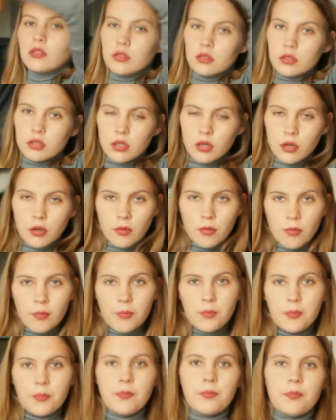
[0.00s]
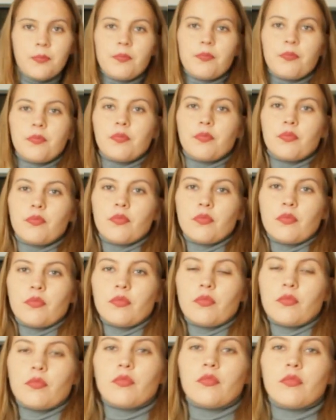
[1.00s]

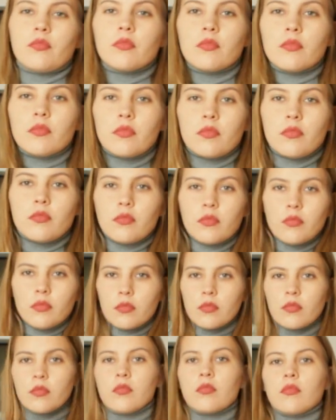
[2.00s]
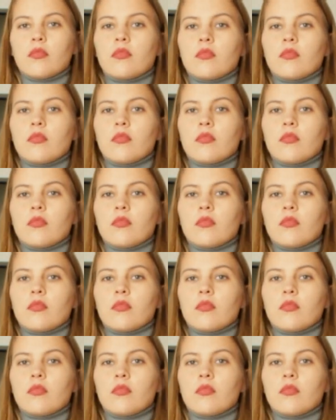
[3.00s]
No one is speaking in this clip.